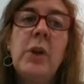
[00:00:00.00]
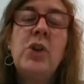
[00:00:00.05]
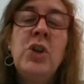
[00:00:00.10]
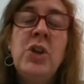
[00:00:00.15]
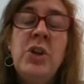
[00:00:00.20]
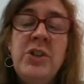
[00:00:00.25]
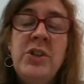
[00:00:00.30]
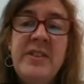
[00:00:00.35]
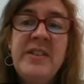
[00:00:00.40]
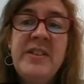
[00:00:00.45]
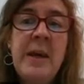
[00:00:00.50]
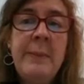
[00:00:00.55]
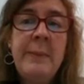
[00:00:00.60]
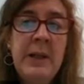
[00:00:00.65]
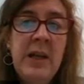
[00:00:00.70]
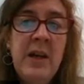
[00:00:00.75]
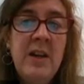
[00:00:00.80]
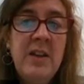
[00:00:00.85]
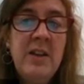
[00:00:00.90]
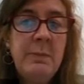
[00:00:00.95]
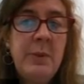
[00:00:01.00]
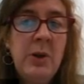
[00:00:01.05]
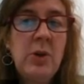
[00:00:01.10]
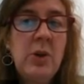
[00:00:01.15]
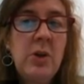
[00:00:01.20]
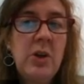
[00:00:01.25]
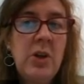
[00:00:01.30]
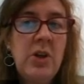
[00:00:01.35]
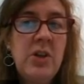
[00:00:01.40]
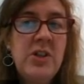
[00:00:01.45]
could stabilise,
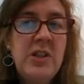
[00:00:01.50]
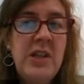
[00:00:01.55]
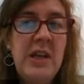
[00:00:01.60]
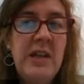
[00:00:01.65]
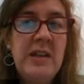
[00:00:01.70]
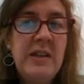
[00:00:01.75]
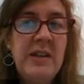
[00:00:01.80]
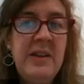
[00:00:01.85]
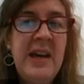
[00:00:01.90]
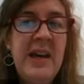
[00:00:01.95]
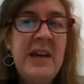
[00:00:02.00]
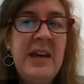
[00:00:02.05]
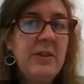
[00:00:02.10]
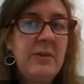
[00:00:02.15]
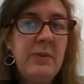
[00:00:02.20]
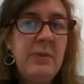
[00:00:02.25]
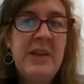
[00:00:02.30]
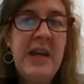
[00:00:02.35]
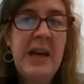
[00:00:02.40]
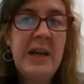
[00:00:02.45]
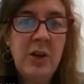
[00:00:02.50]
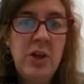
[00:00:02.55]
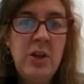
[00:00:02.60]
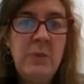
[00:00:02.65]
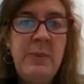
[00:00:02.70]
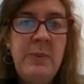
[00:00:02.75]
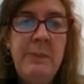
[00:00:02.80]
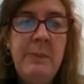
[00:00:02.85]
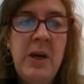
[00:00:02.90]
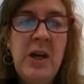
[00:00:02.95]
but that
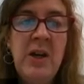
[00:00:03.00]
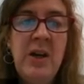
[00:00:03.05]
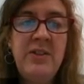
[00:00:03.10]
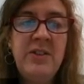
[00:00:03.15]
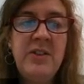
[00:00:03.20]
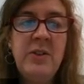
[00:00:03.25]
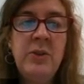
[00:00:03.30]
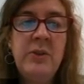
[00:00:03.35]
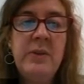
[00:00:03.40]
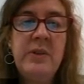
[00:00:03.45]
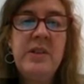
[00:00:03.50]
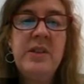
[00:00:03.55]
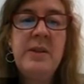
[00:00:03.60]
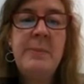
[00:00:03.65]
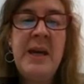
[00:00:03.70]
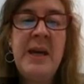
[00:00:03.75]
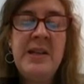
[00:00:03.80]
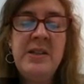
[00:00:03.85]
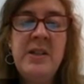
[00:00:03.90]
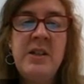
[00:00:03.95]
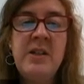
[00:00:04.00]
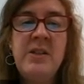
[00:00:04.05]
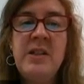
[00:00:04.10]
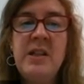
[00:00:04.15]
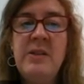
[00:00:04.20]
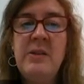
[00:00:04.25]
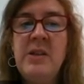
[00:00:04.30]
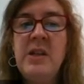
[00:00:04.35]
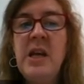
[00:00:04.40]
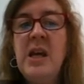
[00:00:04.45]
could be personal dependent.
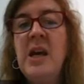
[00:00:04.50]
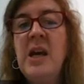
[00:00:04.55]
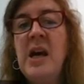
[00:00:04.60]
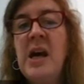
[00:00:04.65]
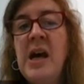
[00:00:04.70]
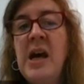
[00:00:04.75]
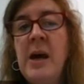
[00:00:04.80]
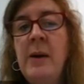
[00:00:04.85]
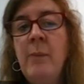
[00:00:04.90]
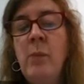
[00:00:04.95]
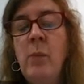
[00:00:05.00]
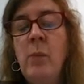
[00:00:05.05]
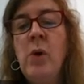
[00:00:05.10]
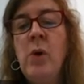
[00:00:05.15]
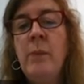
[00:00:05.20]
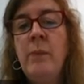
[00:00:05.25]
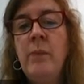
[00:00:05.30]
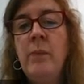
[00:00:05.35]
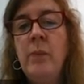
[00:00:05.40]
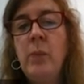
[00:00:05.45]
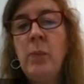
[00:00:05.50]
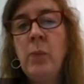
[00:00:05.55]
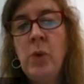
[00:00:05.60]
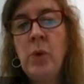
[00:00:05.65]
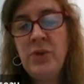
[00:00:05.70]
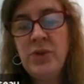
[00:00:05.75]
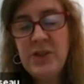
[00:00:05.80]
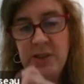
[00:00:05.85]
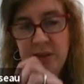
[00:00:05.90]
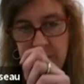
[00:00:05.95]
And
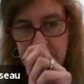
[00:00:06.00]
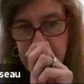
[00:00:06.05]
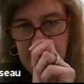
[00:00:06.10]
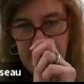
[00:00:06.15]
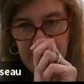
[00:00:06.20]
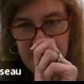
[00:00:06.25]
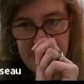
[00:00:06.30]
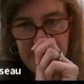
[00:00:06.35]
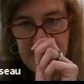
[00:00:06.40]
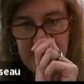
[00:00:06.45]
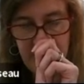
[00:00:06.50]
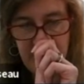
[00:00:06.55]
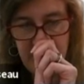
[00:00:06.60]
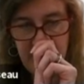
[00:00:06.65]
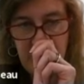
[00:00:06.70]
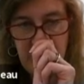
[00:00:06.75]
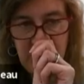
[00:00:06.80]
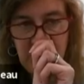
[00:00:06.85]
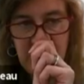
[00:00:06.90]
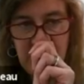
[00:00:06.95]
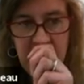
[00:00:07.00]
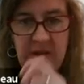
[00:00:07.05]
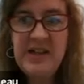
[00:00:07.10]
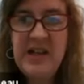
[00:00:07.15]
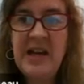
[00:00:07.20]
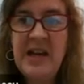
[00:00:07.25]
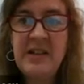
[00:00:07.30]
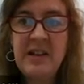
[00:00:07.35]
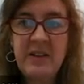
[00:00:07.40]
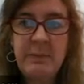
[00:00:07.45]
one person I spoke to
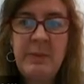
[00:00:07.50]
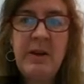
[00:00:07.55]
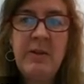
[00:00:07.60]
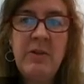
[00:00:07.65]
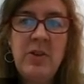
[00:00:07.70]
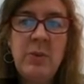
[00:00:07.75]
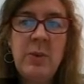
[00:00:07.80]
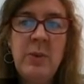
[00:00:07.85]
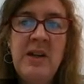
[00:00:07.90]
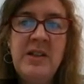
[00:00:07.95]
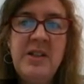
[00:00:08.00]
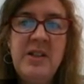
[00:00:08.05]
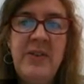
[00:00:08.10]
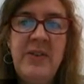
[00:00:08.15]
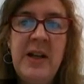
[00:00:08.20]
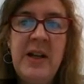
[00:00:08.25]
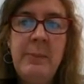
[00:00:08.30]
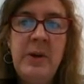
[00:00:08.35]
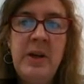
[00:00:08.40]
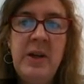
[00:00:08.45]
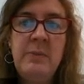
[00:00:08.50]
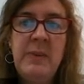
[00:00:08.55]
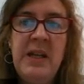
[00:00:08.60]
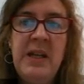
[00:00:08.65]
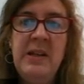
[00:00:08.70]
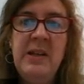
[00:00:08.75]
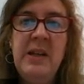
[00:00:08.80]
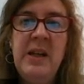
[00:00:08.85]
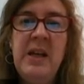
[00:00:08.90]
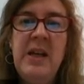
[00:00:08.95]
had experience where a developer had
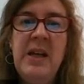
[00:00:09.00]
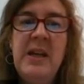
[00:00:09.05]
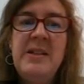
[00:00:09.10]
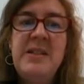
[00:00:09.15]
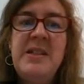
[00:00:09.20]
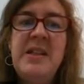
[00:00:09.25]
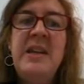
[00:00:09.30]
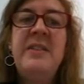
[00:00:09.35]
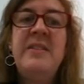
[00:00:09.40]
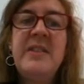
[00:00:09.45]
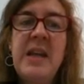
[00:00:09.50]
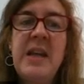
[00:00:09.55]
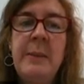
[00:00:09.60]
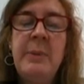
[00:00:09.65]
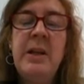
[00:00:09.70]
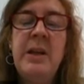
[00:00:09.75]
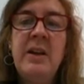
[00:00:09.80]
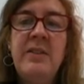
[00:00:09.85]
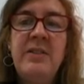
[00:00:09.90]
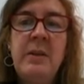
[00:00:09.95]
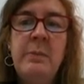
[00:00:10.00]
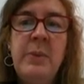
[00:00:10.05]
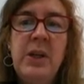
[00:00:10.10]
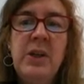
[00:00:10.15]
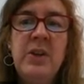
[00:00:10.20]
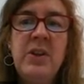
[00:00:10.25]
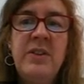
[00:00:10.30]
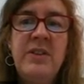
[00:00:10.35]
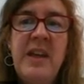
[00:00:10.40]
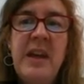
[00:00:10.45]
been destabilising
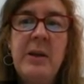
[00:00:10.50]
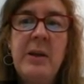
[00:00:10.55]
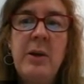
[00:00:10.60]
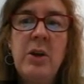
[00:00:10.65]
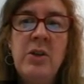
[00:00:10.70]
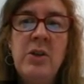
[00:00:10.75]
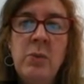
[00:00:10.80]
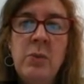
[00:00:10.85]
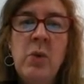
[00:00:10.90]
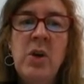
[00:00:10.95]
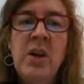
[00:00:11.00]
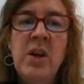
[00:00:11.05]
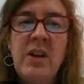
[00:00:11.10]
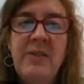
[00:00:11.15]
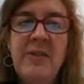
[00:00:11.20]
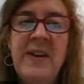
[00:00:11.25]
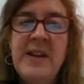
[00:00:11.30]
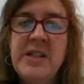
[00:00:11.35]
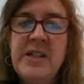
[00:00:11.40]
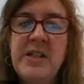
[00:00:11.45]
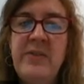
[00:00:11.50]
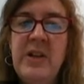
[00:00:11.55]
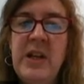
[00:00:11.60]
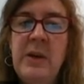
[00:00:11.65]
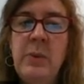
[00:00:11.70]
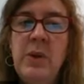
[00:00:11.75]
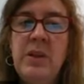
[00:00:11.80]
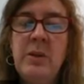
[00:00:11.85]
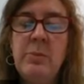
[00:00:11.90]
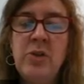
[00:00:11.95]
because they couldn't work
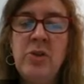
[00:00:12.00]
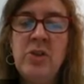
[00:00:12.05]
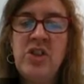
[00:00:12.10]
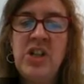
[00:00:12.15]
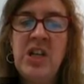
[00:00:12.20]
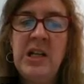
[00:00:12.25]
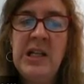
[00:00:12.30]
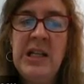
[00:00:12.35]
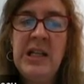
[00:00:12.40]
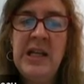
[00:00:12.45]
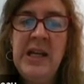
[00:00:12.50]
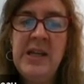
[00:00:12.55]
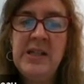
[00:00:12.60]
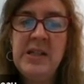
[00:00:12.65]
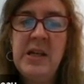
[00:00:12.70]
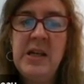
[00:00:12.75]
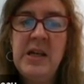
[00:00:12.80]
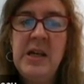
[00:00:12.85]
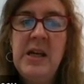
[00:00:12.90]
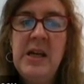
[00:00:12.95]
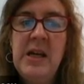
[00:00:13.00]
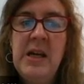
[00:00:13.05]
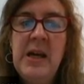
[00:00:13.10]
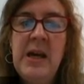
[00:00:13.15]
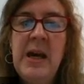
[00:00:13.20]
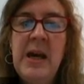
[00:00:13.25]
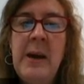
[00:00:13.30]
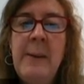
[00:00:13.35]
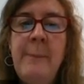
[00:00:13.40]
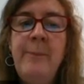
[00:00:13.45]
effectively with the project lead.
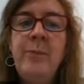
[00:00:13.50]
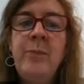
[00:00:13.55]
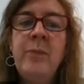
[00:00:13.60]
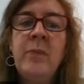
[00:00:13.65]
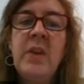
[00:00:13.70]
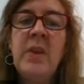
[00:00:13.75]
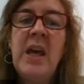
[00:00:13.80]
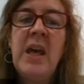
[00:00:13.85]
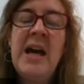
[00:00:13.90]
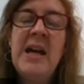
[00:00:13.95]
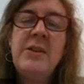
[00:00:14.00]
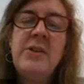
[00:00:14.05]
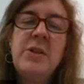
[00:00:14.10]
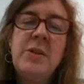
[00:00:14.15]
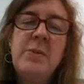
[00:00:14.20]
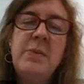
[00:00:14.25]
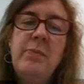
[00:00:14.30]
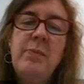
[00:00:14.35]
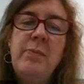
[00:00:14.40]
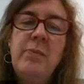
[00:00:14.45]
And